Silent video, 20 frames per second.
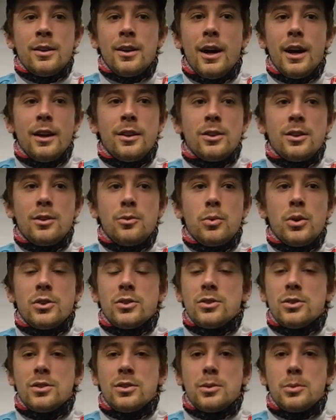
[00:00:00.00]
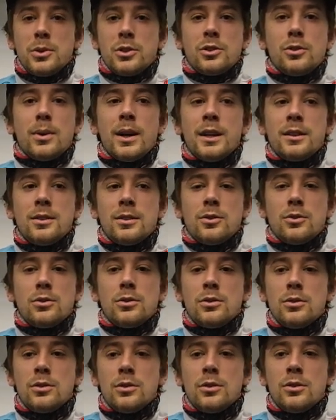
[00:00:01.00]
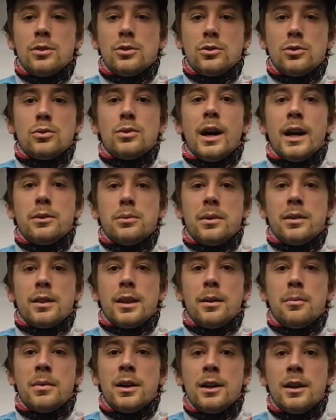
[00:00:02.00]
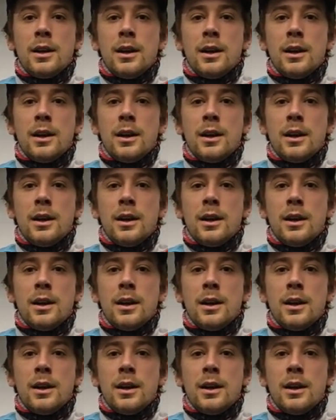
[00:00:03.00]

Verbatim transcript: and it was was great to to ride with them.